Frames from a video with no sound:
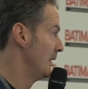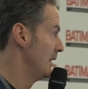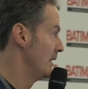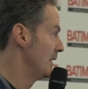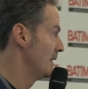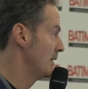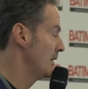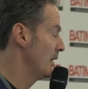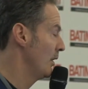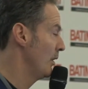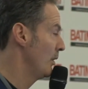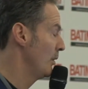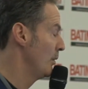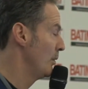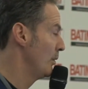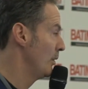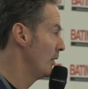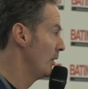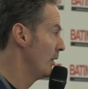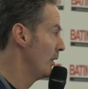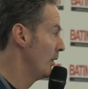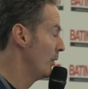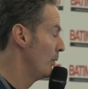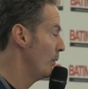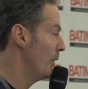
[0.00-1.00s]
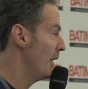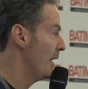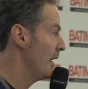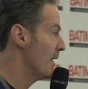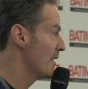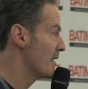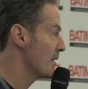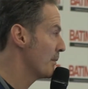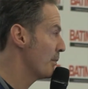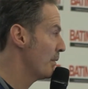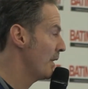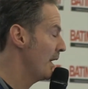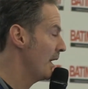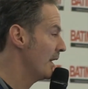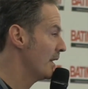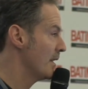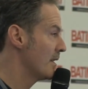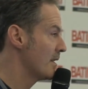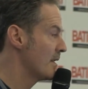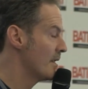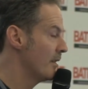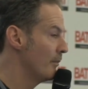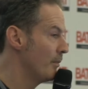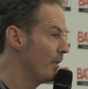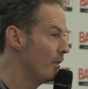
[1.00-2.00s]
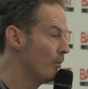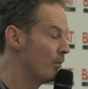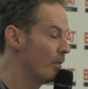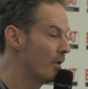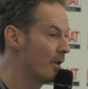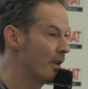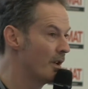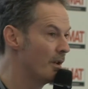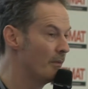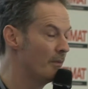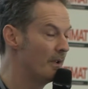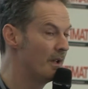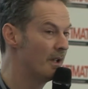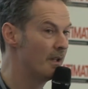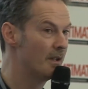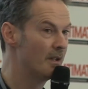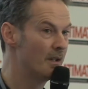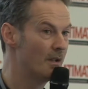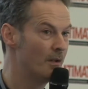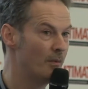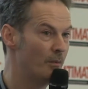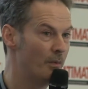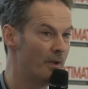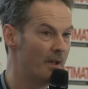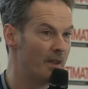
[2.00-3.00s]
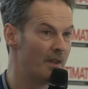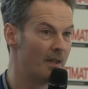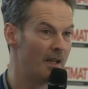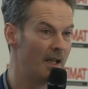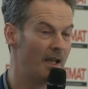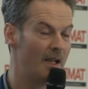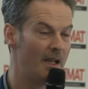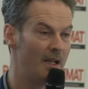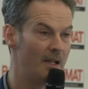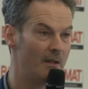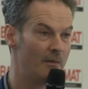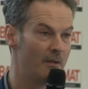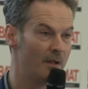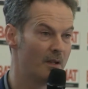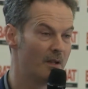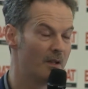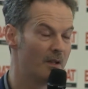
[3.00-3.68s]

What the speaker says: So we as a practice have been working with a